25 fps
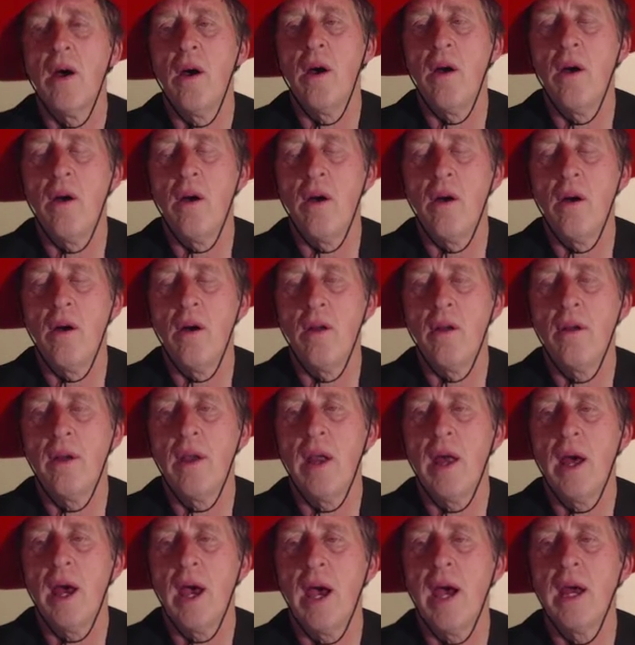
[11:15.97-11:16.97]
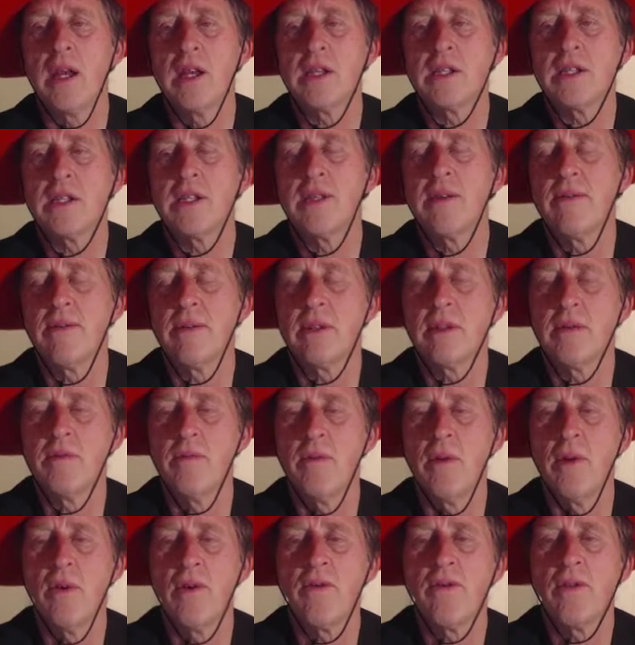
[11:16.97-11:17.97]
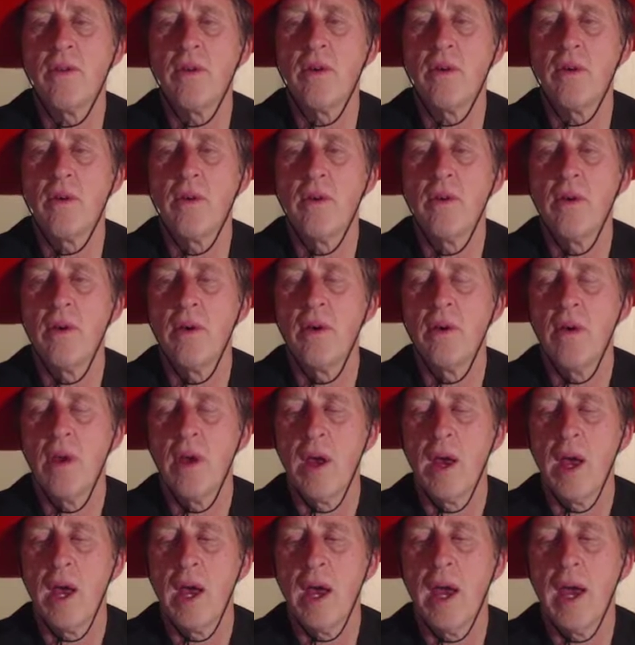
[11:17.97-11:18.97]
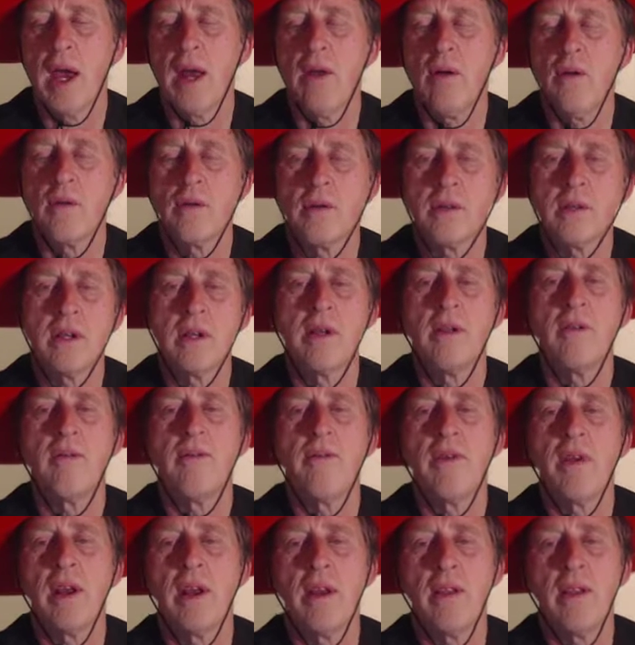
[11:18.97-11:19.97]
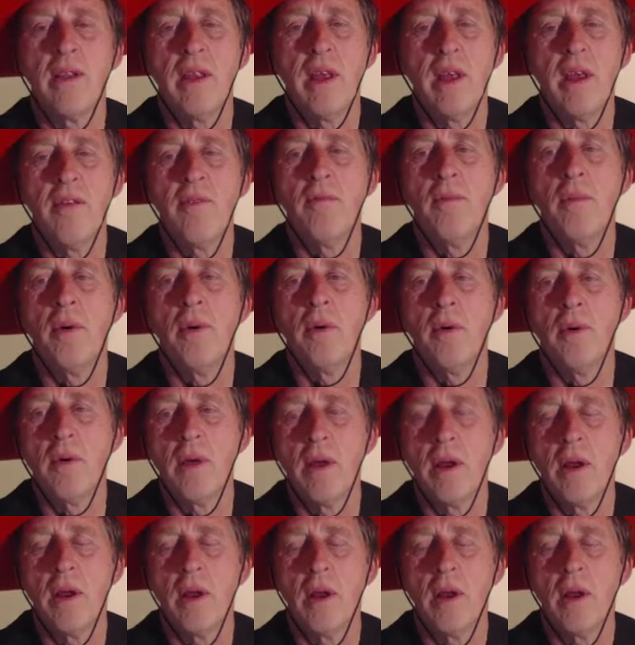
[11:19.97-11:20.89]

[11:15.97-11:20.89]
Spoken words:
on h7 to move to, and also defending the f pawn.